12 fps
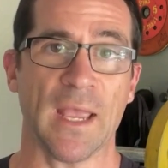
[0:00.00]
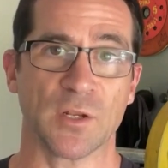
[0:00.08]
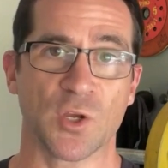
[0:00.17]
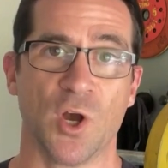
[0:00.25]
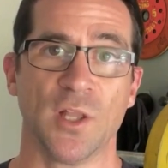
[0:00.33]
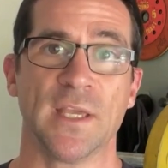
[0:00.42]

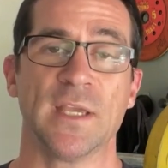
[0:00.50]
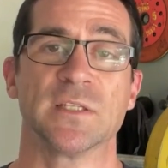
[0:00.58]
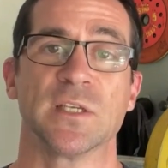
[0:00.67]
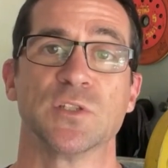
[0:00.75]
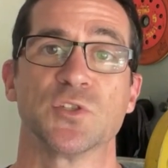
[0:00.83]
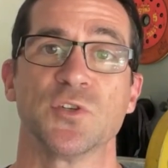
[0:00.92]
and colleagues
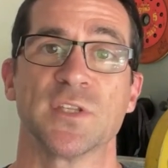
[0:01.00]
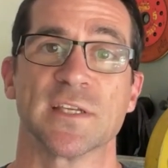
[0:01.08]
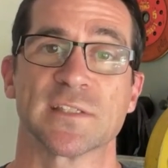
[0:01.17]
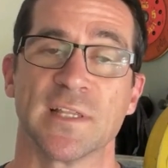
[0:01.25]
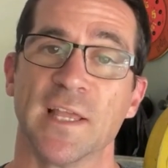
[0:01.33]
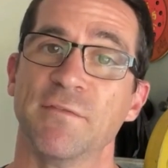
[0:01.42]
in
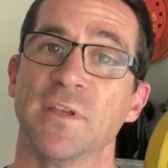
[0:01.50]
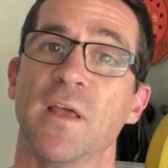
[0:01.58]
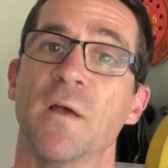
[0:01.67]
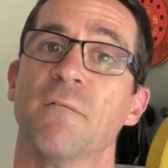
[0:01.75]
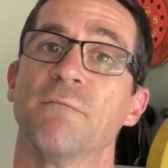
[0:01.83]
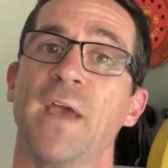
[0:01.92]
2011
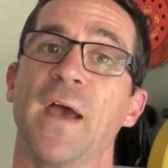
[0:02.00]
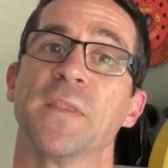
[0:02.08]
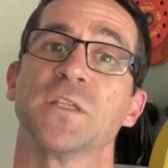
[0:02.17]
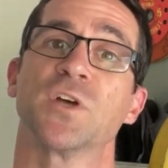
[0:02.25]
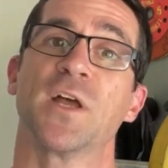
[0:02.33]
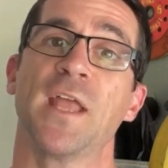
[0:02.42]
found
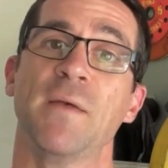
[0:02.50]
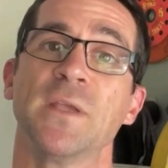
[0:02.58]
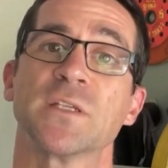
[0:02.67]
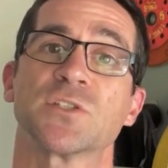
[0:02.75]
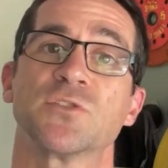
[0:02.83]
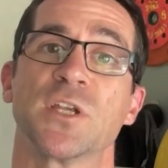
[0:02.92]
that
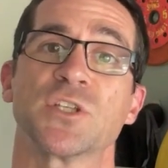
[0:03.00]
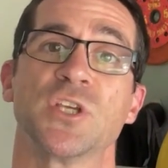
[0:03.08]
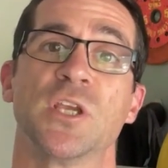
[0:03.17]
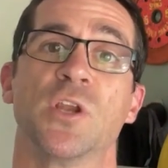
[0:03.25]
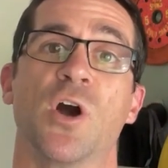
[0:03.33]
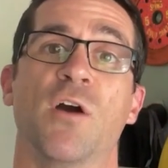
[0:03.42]
dynamic
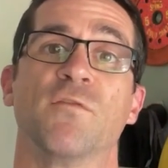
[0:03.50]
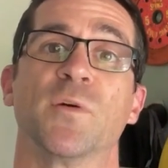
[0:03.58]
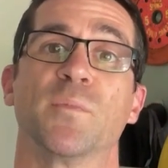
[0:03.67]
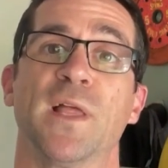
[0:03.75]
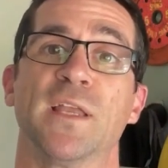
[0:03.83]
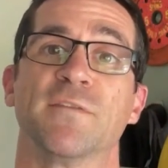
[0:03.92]
stretching of the
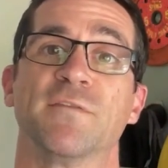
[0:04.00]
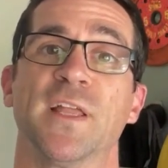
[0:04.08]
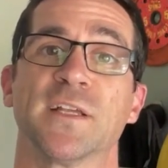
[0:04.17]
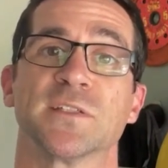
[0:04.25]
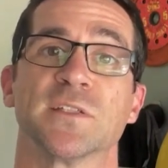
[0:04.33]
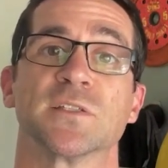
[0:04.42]
plantar
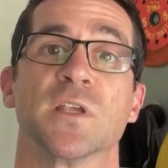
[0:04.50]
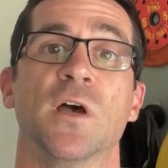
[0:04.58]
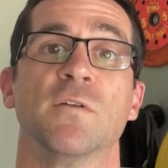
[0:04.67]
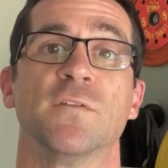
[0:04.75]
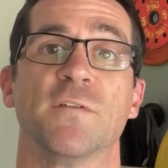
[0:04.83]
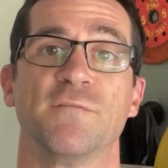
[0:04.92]
flexors
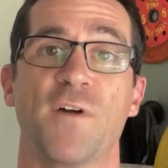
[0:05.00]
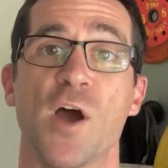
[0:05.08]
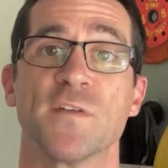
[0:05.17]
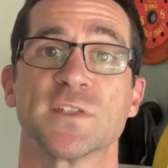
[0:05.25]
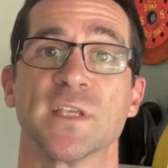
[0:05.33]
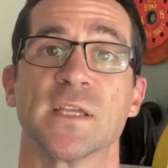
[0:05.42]
for
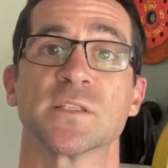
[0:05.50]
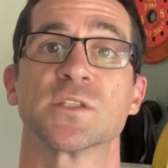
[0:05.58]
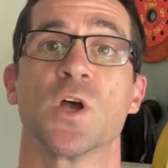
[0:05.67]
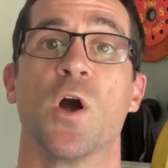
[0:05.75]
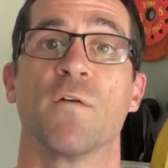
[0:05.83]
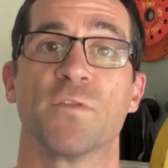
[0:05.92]
5 sets
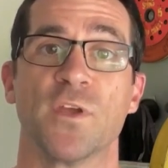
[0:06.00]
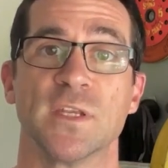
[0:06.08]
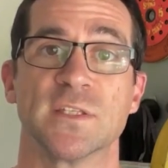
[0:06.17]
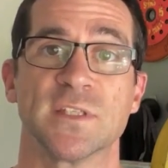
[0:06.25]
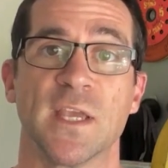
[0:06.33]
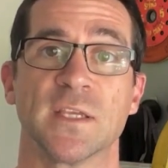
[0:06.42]
of 30
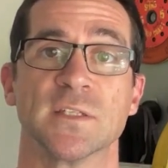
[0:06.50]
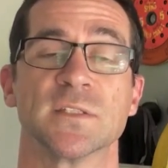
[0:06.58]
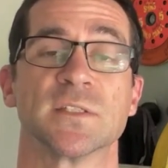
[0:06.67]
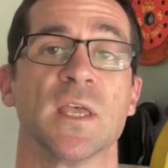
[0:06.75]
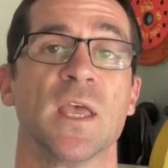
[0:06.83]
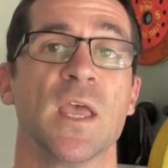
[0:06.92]

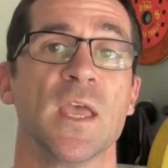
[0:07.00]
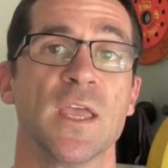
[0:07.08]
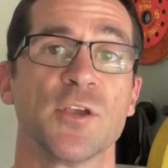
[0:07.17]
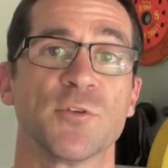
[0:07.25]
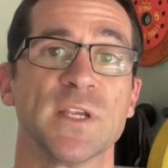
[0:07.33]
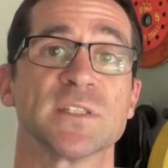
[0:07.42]
seconds
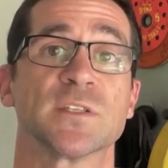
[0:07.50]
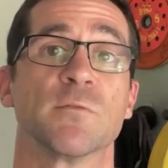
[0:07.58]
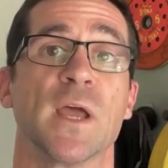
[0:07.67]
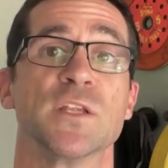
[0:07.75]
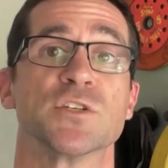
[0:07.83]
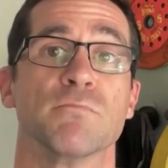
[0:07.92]
increased the
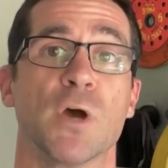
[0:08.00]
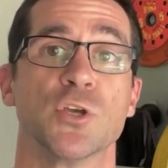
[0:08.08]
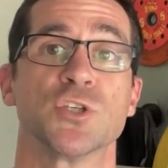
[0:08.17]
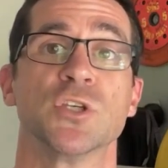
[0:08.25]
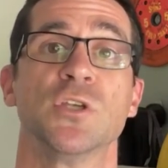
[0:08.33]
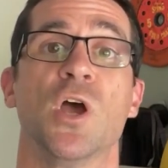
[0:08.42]
range of
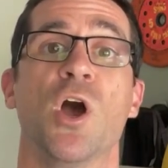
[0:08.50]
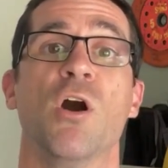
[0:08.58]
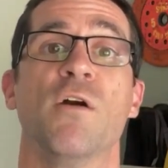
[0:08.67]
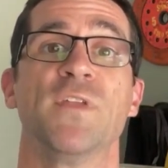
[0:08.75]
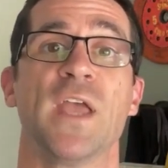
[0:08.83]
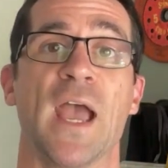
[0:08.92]
motion
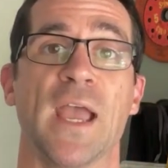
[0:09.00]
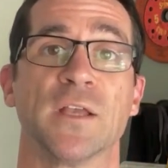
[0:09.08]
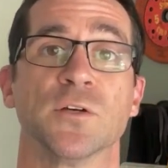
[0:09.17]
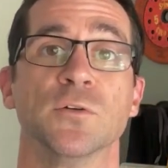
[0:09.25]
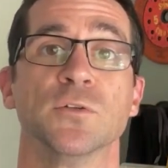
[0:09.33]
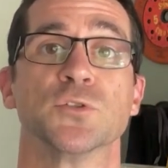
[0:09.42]
of the
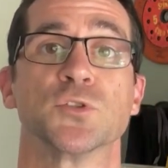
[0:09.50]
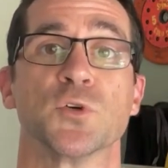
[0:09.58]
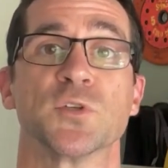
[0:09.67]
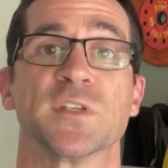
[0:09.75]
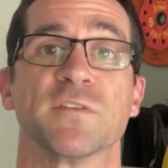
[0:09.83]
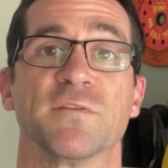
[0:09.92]
ankle
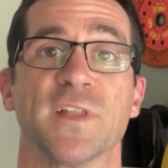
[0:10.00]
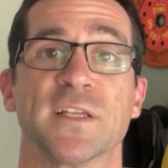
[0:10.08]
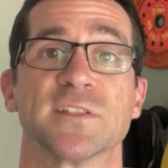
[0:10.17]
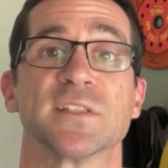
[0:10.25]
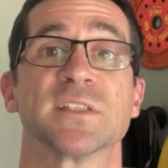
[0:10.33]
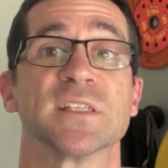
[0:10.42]

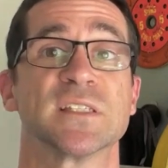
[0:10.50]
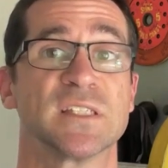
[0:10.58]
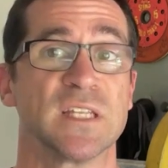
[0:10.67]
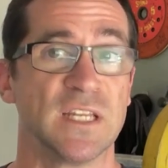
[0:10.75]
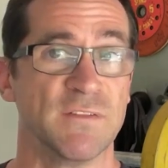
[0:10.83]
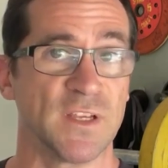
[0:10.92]
dorsiflexors
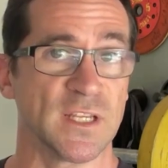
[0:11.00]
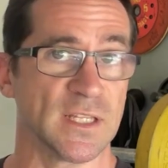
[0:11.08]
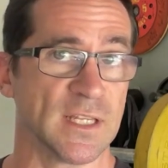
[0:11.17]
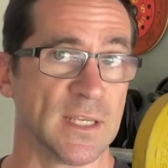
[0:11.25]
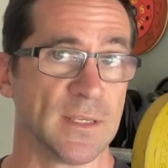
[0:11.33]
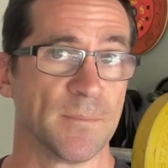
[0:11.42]

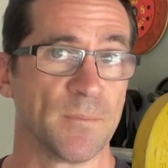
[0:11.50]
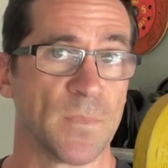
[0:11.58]
significantly.